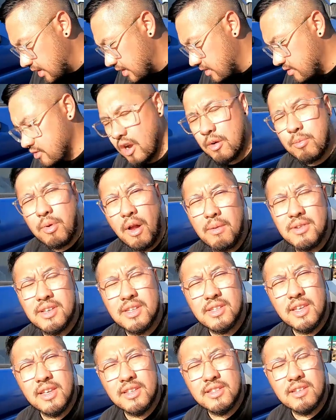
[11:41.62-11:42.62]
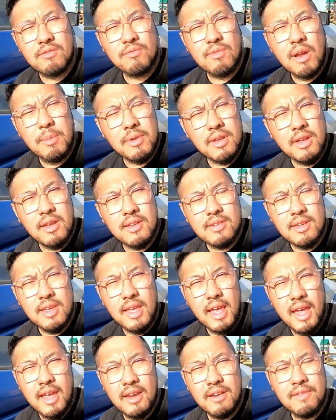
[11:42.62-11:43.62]
so I'll probably just get some replicas
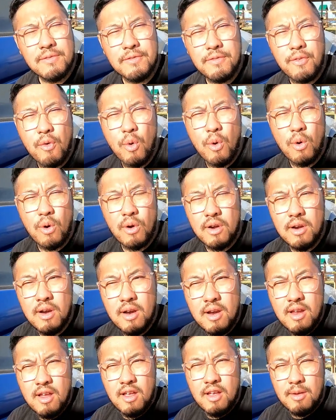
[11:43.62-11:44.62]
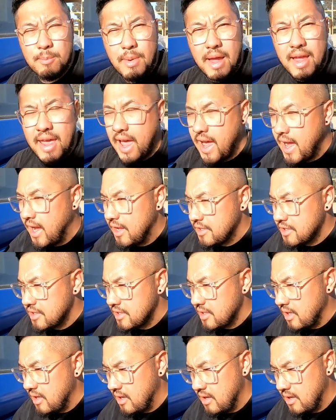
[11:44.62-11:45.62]
again for my
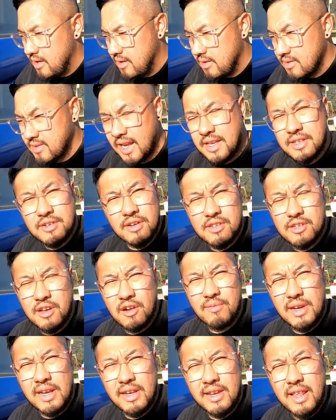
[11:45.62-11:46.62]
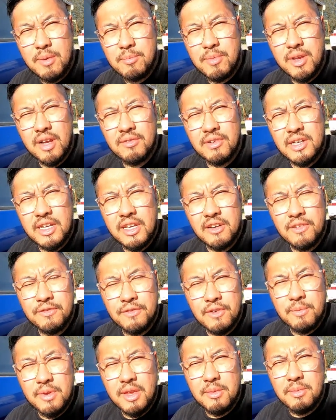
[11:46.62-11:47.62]
hatch. Side skirts aren't really that big of a deal
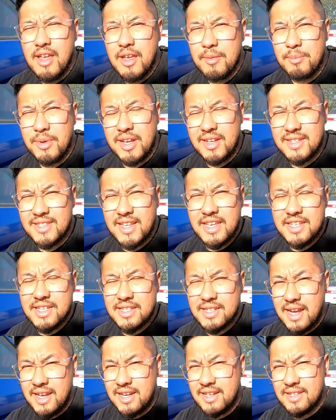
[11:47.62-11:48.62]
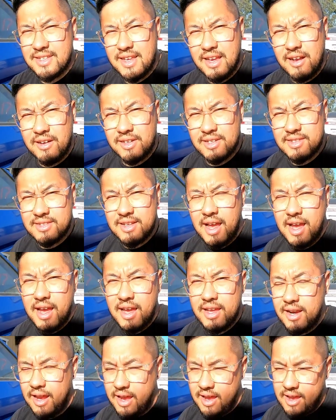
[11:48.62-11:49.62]
for me because they just kind of sit on the
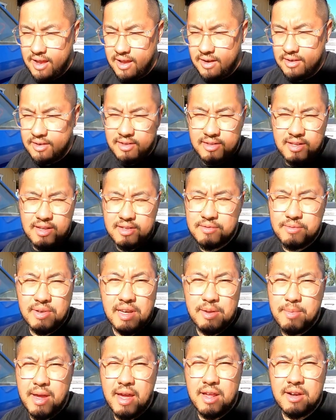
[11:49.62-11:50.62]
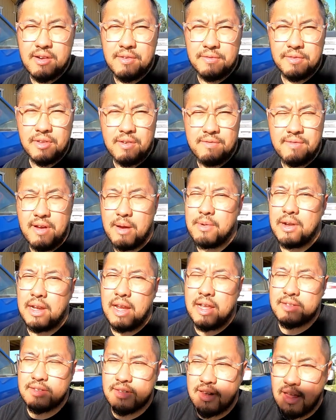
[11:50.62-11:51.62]
side, and it doesn't really matter if they're
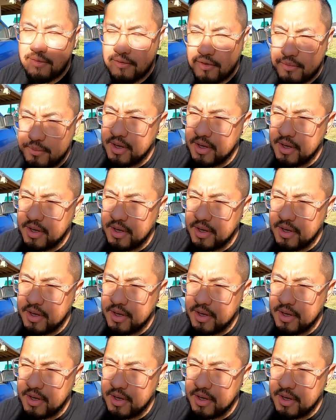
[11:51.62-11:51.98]
fiberglass or not for